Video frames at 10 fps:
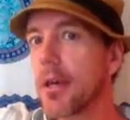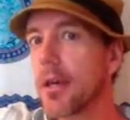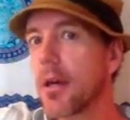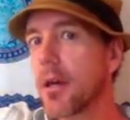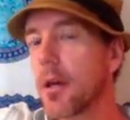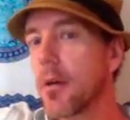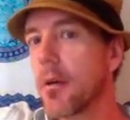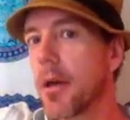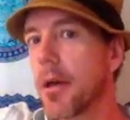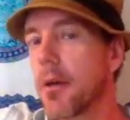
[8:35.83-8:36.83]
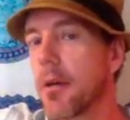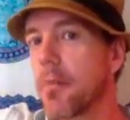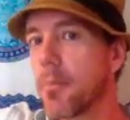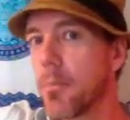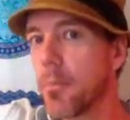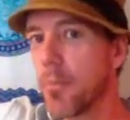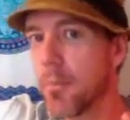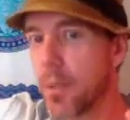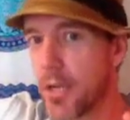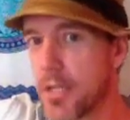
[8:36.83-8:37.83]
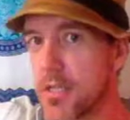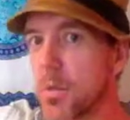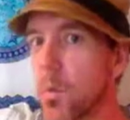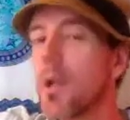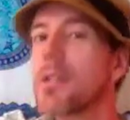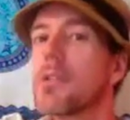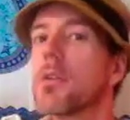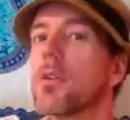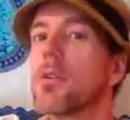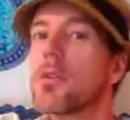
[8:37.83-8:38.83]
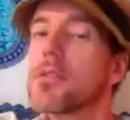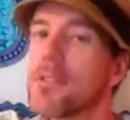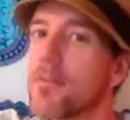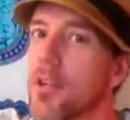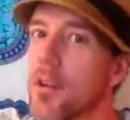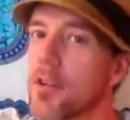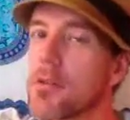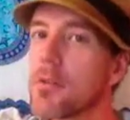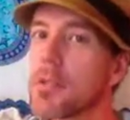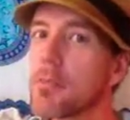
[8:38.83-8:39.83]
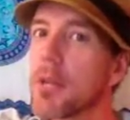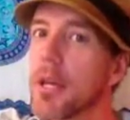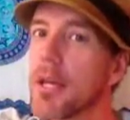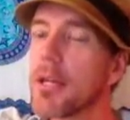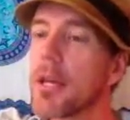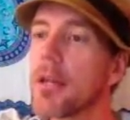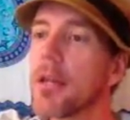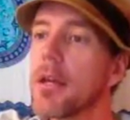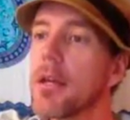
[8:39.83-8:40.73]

But I just wanted to use this video to explain that